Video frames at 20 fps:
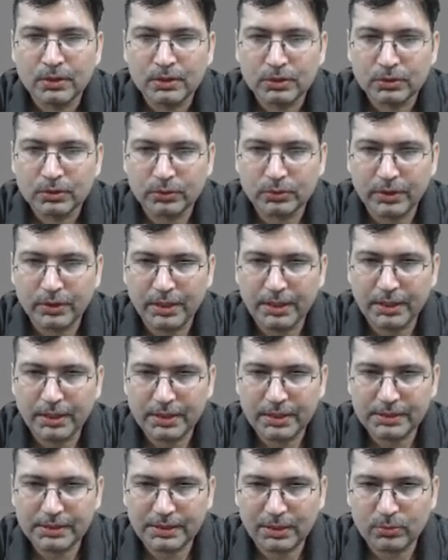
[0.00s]
So in
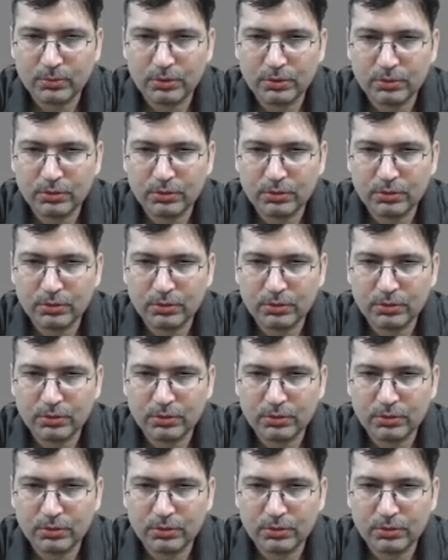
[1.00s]
case I want to